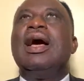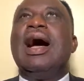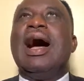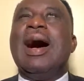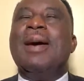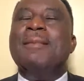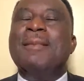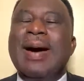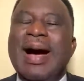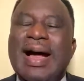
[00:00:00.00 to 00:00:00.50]

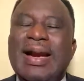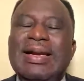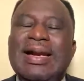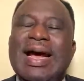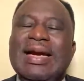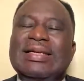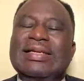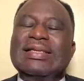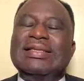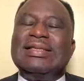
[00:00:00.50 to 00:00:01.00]
a man
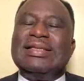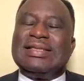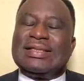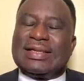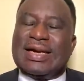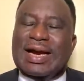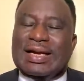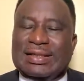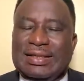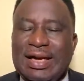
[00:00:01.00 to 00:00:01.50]
that is
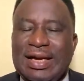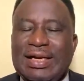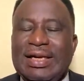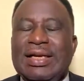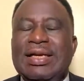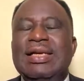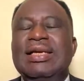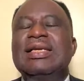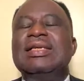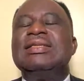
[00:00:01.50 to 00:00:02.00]
distracted
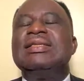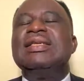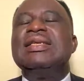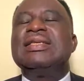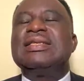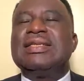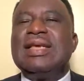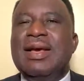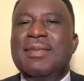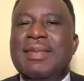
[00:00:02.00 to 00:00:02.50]
is the
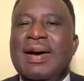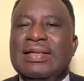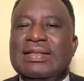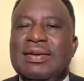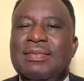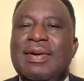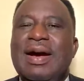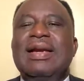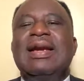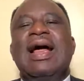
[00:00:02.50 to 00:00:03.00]
same as a
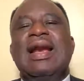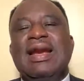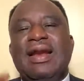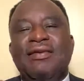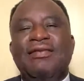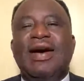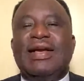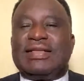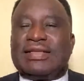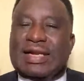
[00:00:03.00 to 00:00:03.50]
man that
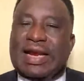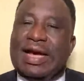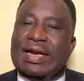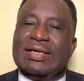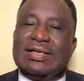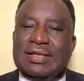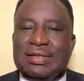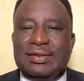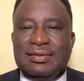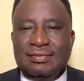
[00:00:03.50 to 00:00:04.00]
never
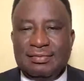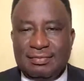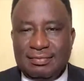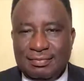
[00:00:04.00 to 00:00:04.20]
starts.